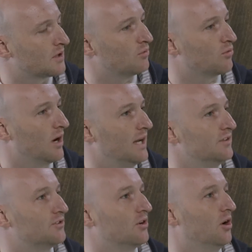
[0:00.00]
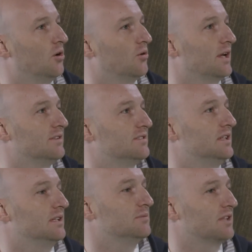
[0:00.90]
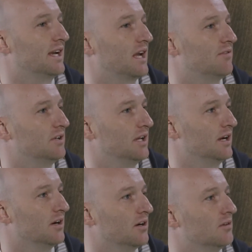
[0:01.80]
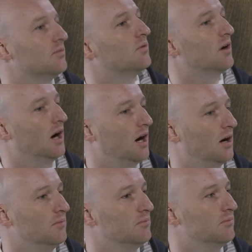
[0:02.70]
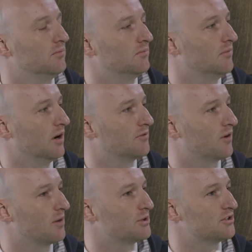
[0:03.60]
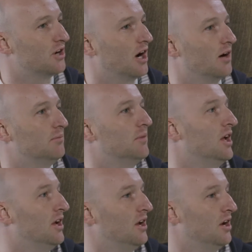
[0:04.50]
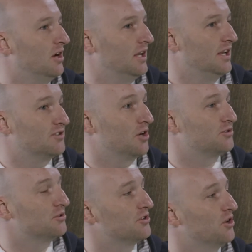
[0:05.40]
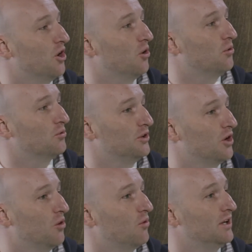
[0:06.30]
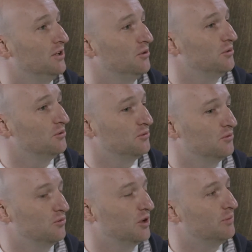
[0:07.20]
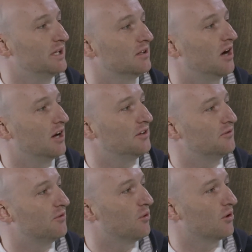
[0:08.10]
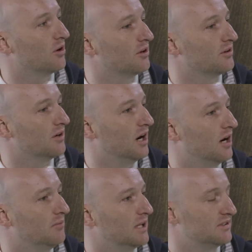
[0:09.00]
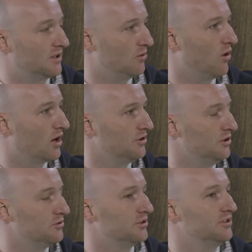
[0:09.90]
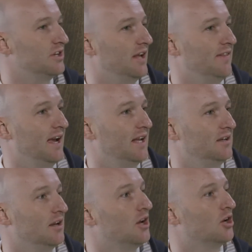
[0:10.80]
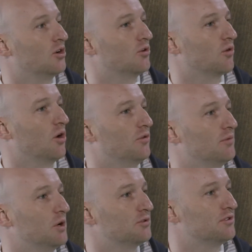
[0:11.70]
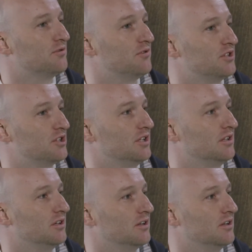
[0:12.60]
Right. So it seems like every year a farmer's job is also to know, what you will be allotted for, let's say, water usage, and then grow the most efficient